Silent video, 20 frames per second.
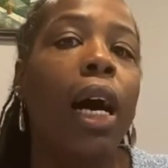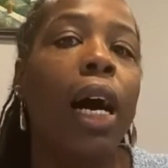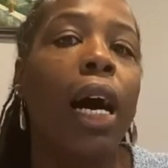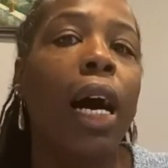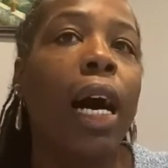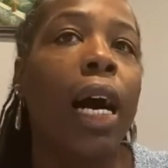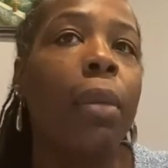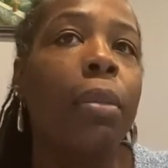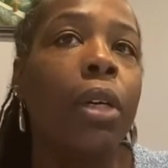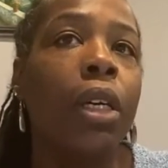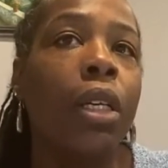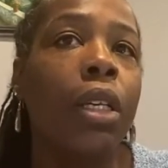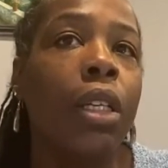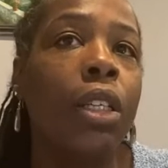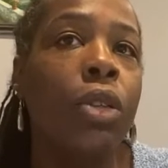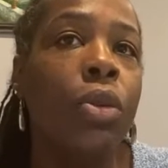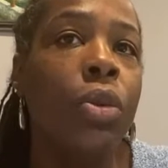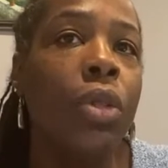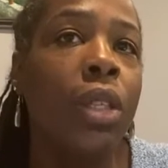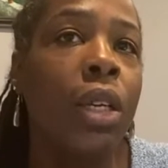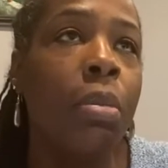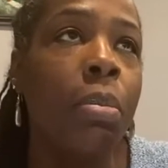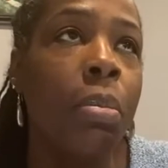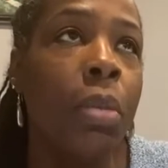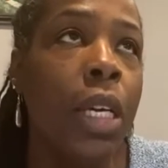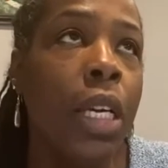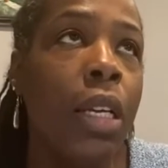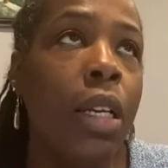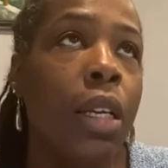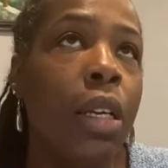I'm going to use a
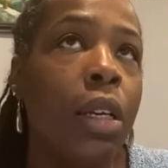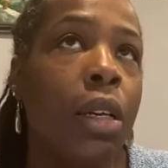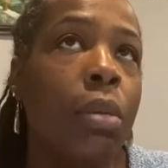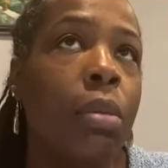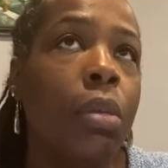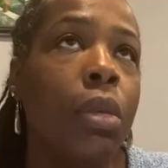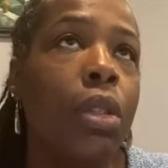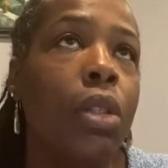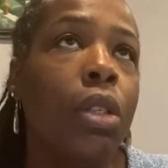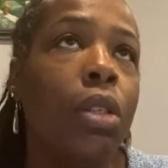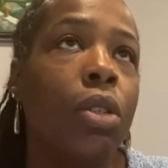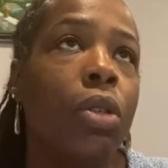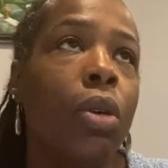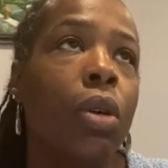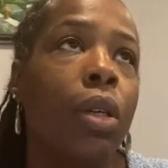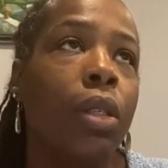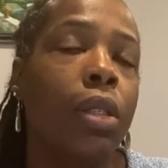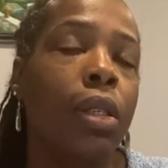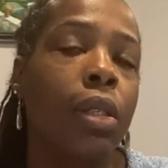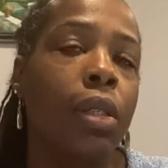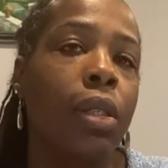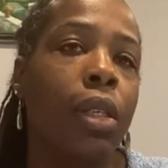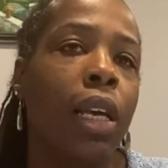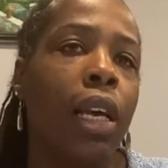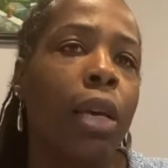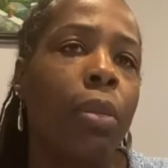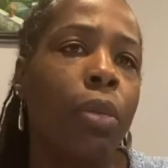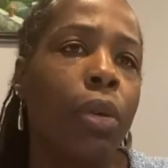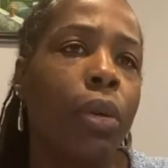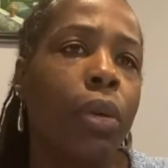medium to talk to
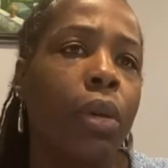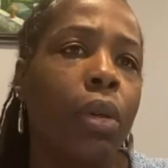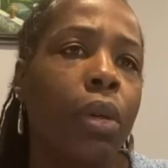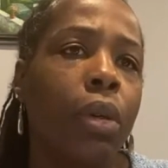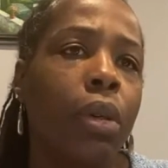Samuel.